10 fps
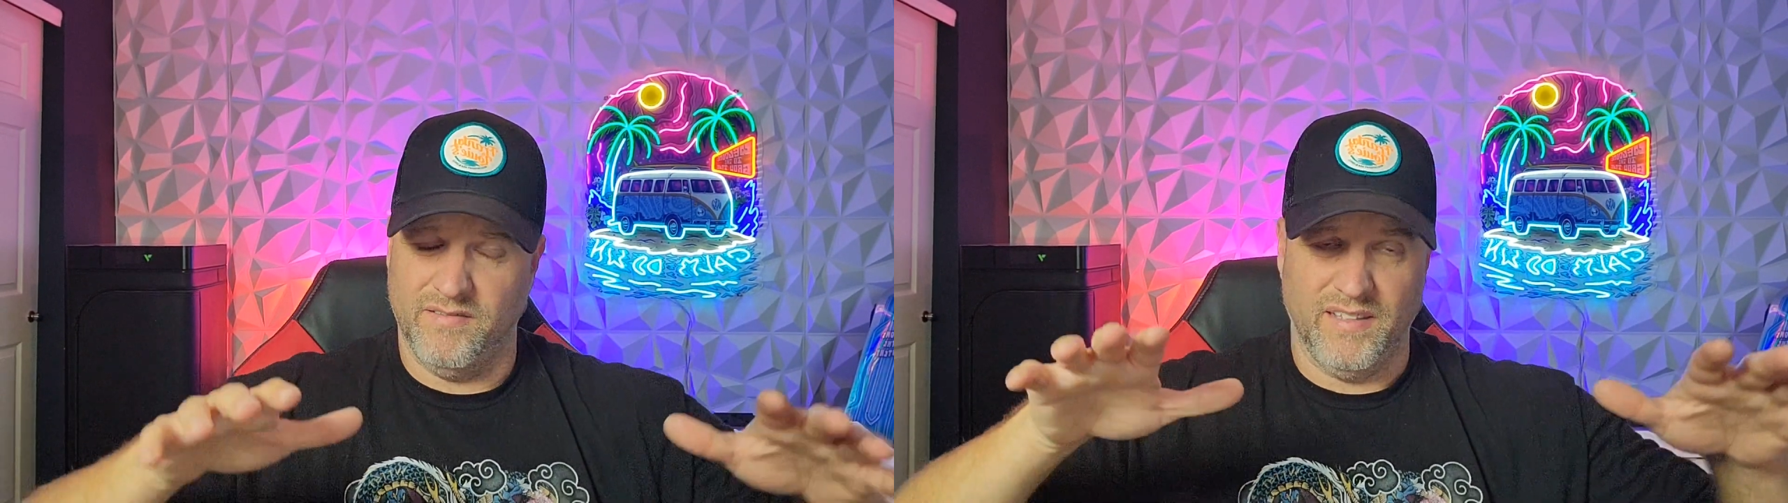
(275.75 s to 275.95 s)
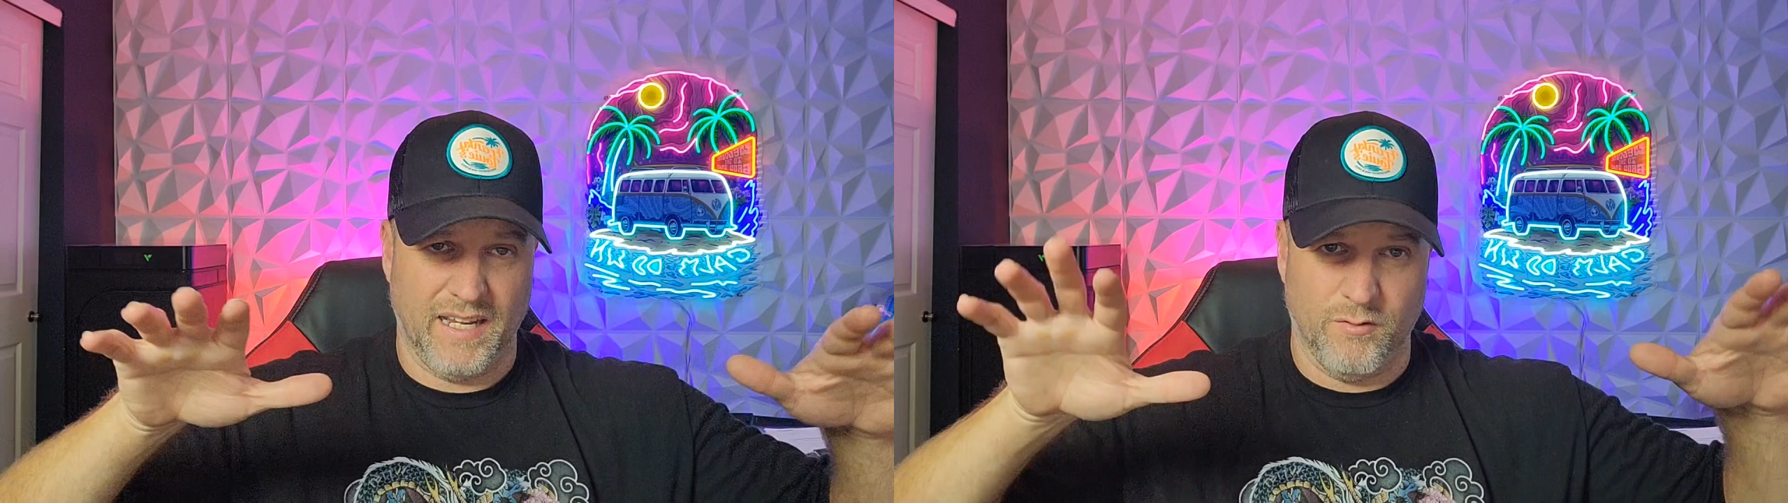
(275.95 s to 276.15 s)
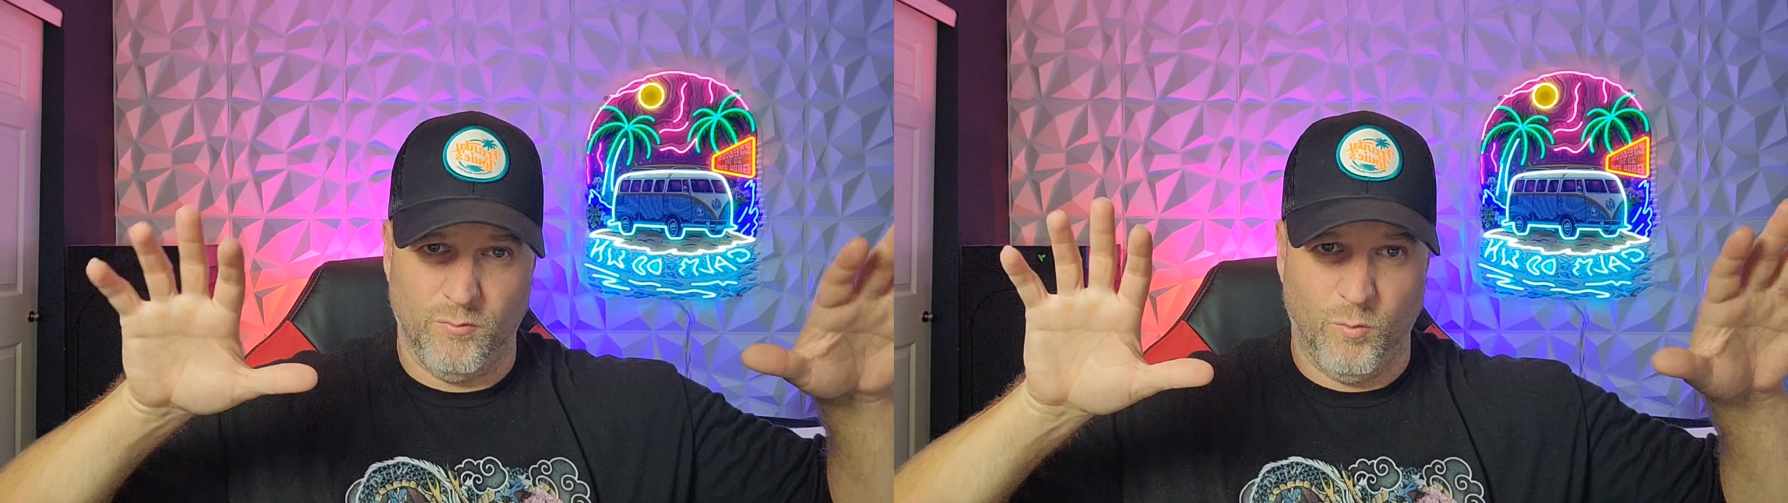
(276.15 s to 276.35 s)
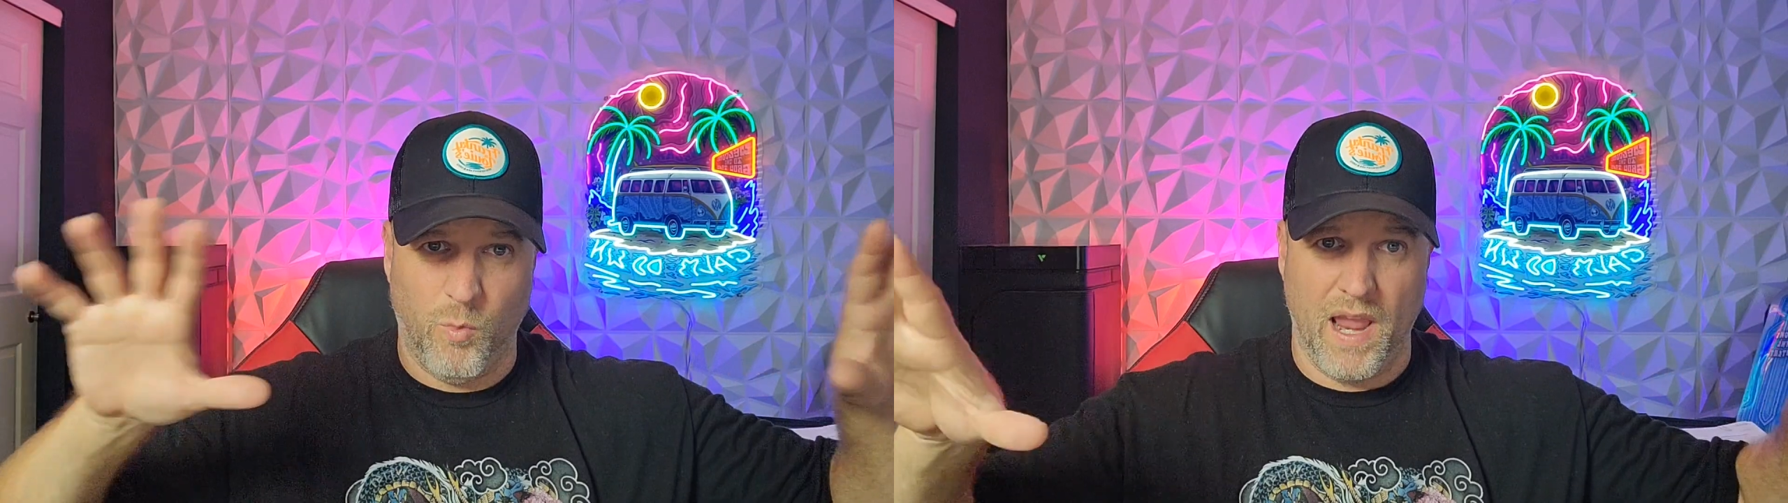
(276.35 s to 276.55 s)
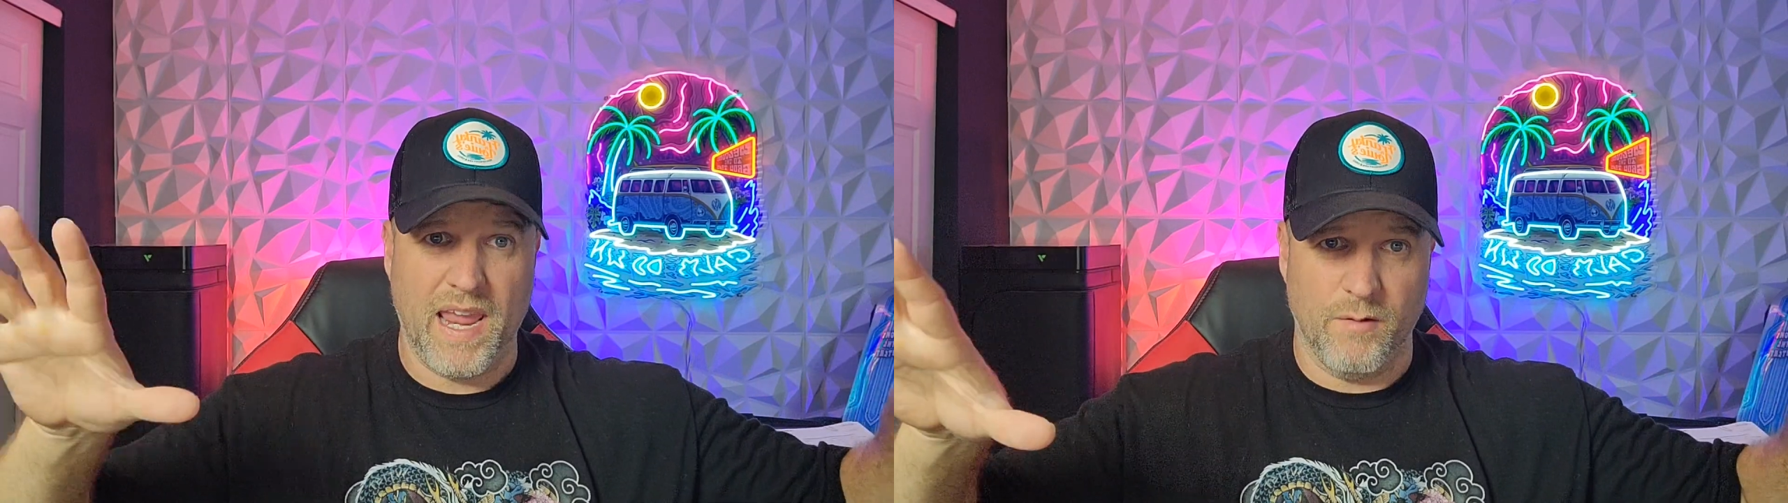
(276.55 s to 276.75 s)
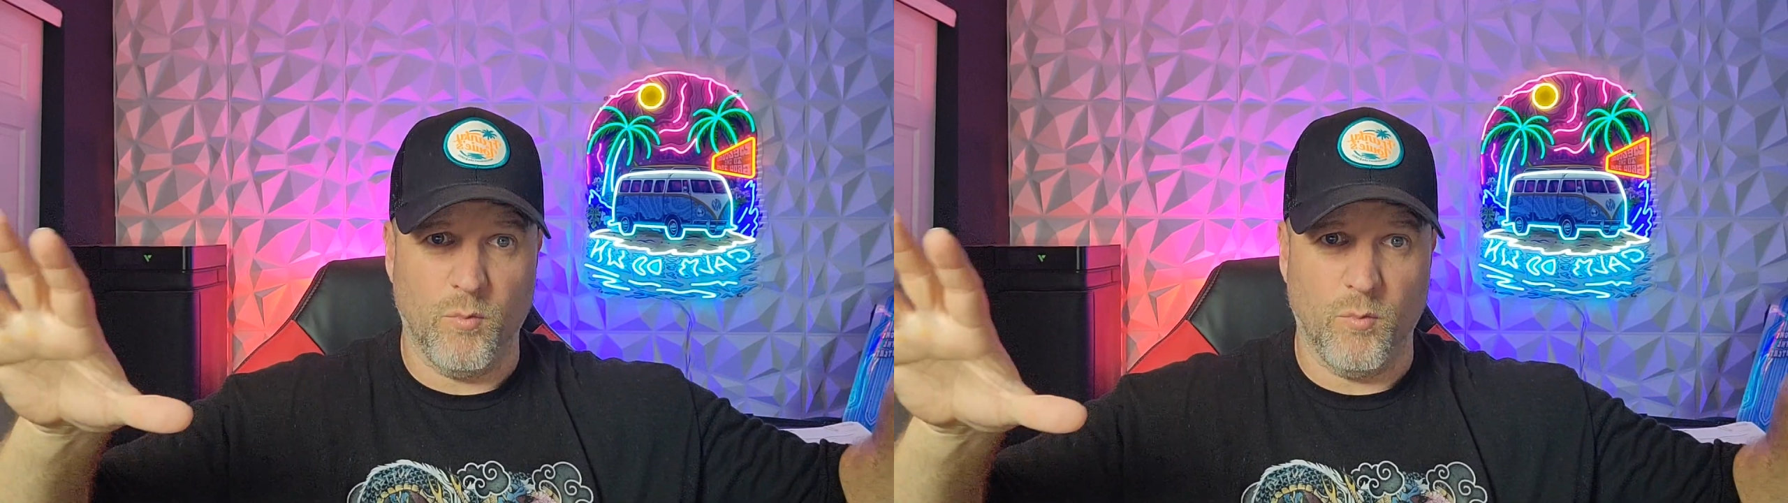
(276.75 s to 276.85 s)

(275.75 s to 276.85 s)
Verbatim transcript: like way,